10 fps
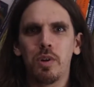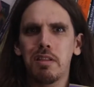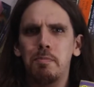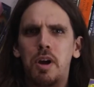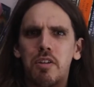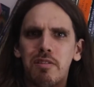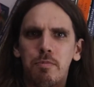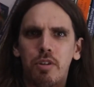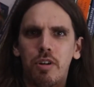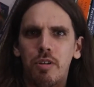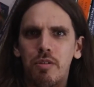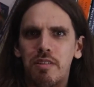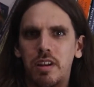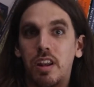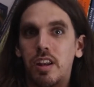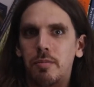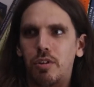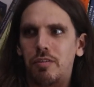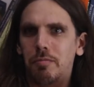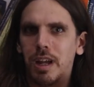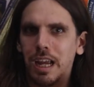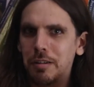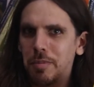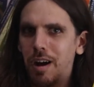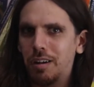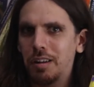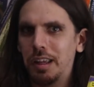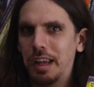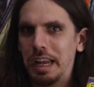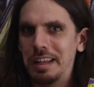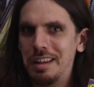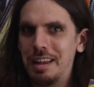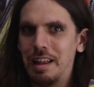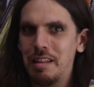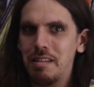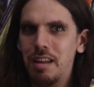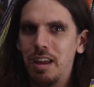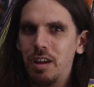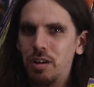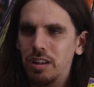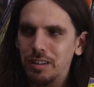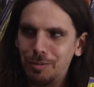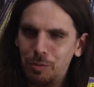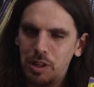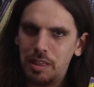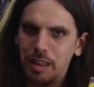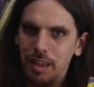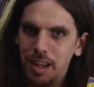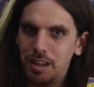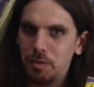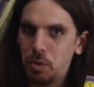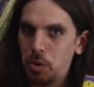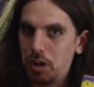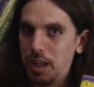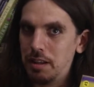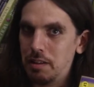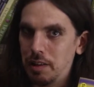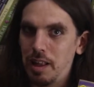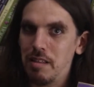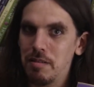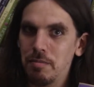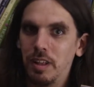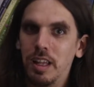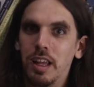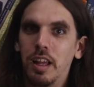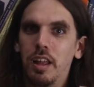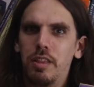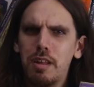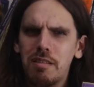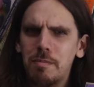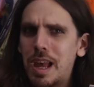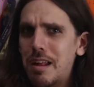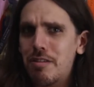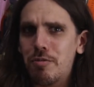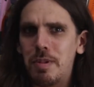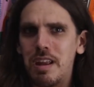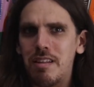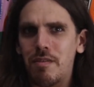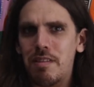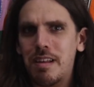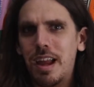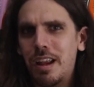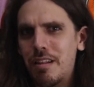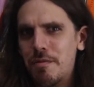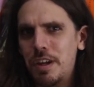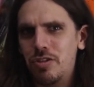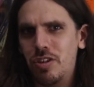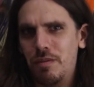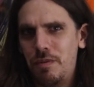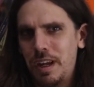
With sparse prose and a number of mind-boggling ideas, with a hint of Orientalism, this masterpiece of science fiction